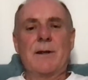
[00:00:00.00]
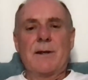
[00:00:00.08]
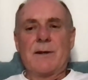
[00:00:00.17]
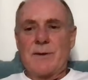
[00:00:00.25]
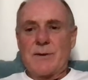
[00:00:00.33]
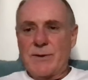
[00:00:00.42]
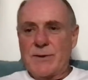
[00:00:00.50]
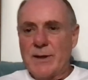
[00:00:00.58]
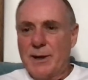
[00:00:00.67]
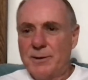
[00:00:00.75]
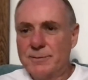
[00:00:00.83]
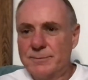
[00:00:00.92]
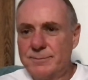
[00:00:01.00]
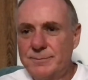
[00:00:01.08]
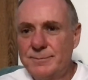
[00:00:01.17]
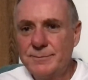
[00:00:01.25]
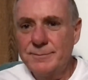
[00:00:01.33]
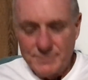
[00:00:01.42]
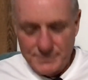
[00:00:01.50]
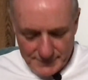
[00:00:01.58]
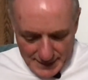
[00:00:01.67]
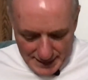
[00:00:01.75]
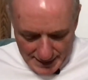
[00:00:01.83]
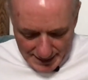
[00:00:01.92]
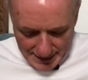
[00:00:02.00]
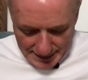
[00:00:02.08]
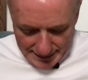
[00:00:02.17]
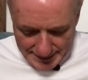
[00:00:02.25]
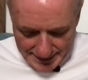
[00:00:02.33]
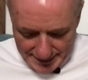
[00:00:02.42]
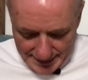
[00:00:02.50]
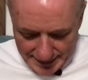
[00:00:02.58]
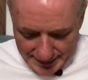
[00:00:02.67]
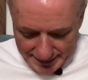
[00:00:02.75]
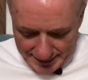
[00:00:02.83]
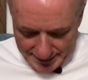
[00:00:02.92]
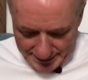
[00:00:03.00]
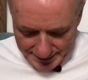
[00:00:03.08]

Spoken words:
So that, I think,